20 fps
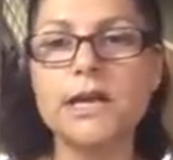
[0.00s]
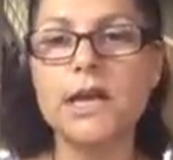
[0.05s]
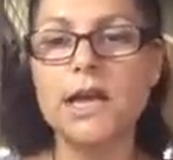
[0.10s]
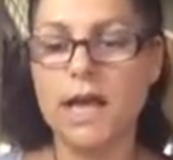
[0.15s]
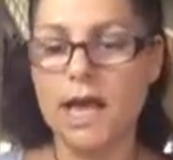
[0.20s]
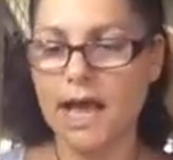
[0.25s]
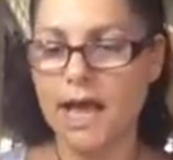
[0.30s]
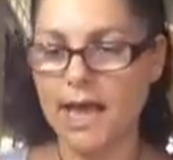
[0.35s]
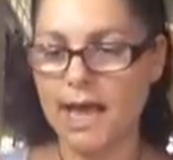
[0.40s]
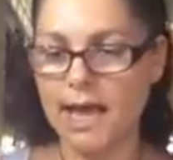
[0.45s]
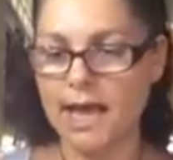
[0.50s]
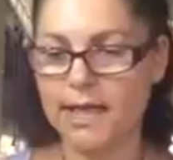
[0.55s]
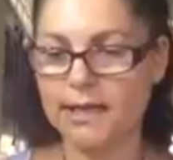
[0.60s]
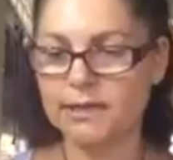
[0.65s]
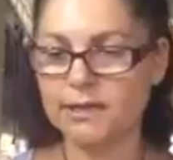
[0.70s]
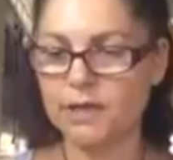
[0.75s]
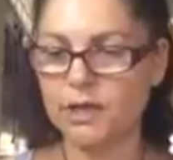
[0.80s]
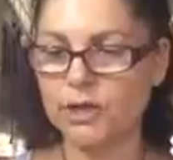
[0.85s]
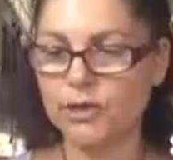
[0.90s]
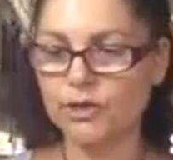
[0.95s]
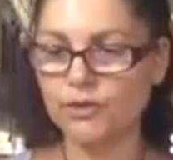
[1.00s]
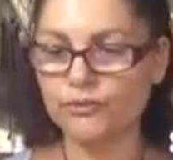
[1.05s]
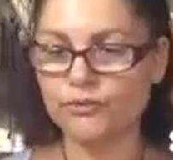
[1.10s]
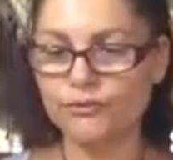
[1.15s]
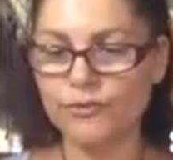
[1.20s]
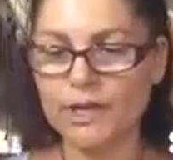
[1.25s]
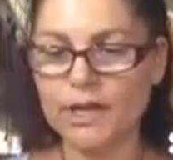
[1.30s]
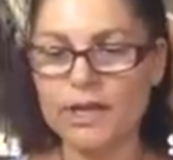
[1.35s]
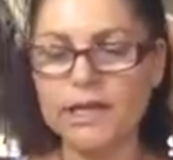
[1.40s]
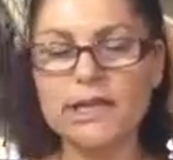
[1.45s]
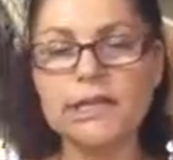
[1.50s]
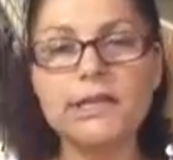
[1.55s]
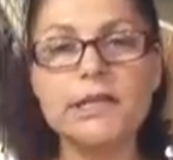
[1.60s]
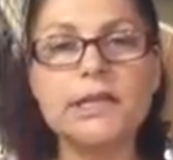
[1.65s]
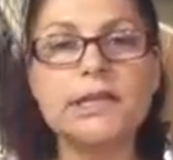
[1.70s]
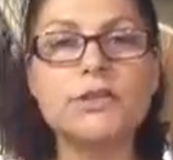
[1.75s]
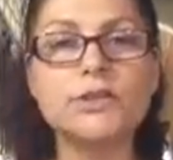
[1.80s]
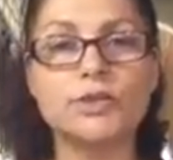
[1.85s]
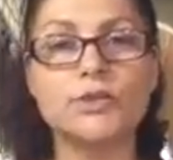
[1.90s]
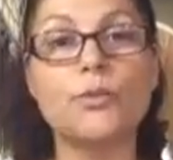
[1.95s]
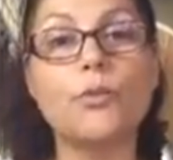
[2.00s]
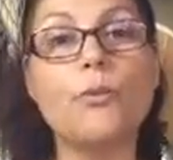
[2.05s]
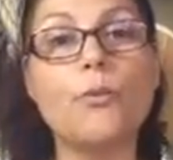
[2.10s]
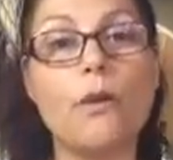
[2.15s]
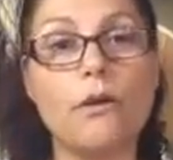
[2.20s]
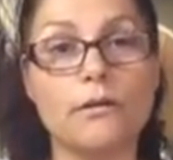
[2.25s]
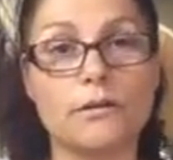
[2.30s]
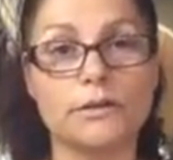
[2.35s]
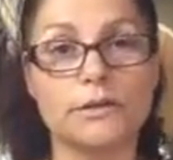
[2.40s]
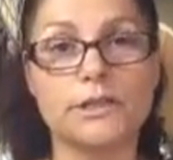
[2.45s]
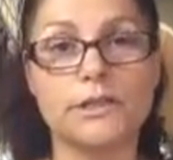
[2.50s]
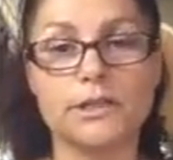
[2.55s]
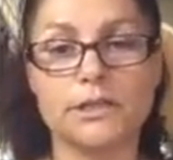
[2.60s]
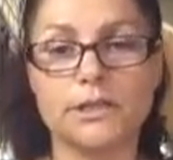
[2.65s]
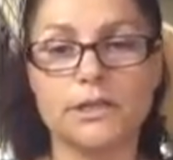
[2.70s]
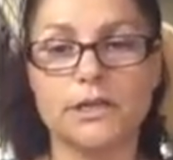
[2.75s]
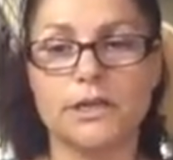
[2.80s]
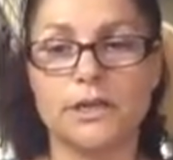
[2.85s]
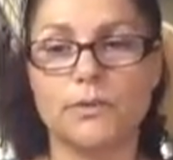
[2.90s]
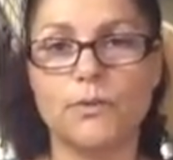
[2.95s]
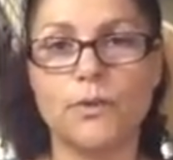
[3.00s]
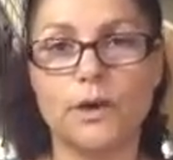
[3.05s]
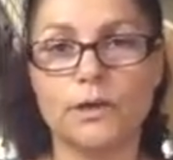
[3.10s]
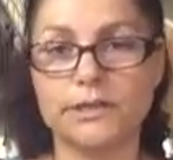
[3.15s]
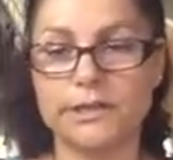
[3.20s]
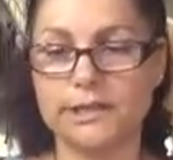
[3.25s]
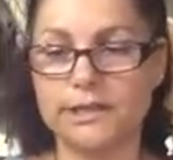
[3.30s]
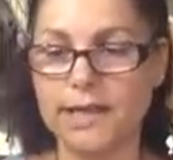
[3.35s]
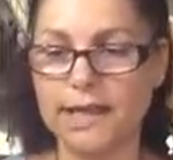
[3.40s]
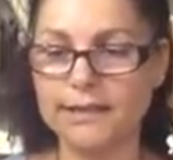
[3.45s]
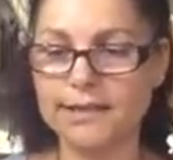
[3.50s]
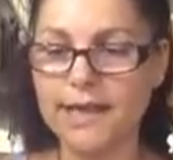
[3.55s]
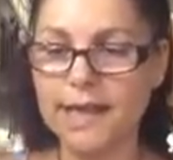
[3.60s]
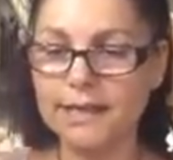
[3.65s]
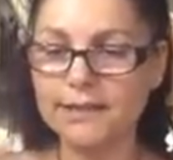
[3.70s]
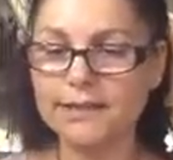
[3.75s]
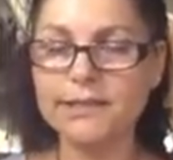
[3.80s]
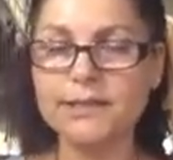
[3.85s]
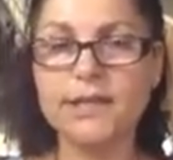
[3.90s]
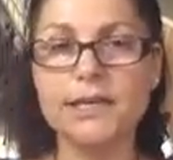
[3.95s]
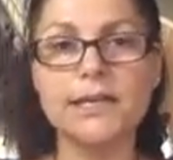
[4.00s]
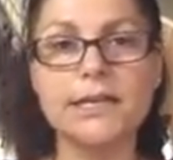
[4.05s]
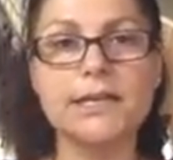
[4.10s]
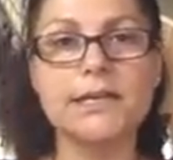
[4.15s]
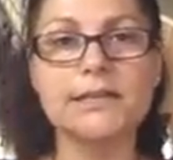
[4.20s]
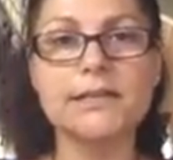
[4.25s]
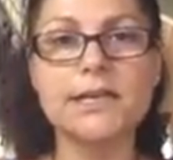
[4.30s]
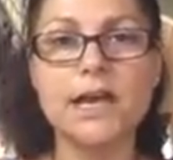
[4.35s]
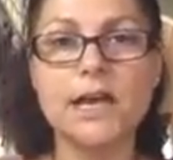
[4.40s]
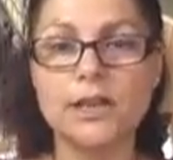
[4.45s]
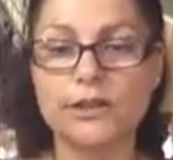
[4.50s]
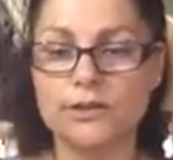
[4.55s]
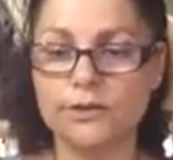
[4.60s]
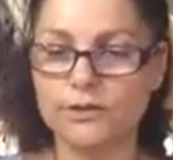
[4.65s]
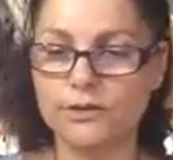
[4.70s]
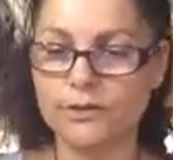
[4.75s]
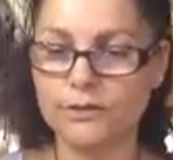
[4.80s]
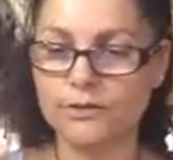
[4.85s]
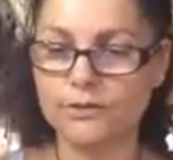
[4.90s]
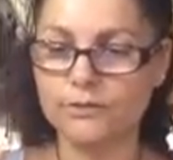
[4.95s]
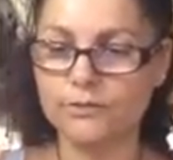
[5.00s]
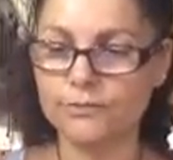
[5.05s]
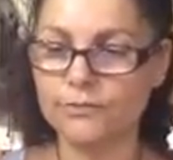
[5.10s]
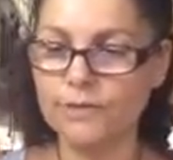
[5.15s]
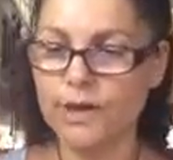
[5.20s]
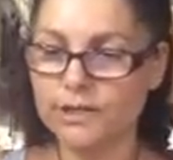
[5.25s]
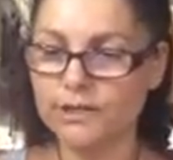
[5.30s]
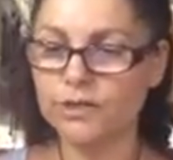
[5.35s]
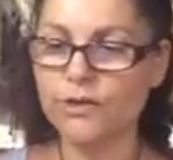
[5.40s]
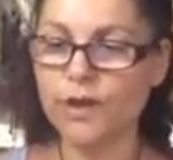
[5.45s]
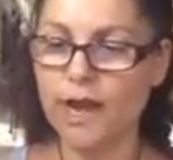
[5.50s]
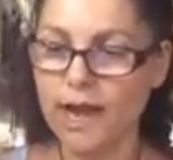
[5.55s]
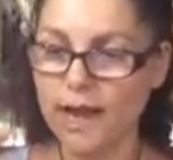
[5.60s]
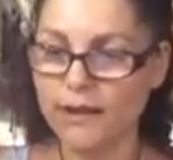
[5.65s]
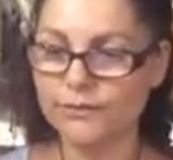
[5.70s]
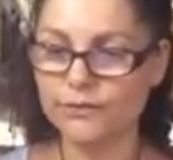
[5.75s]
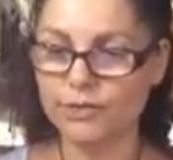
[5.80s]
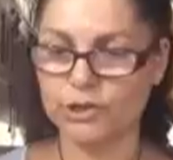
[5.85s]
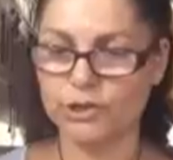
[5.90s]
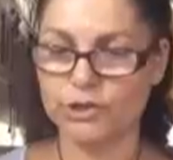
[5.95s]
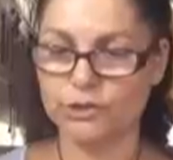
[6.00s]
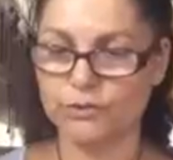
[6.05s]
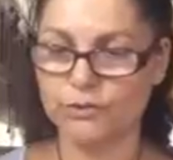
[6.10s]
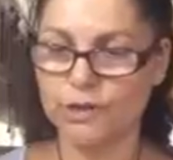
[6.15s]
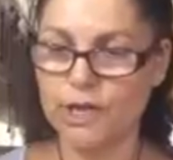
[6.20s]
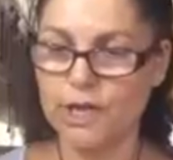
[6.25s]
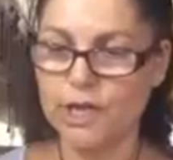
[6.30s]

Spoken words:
and you really need to want it, and that is what you have to do.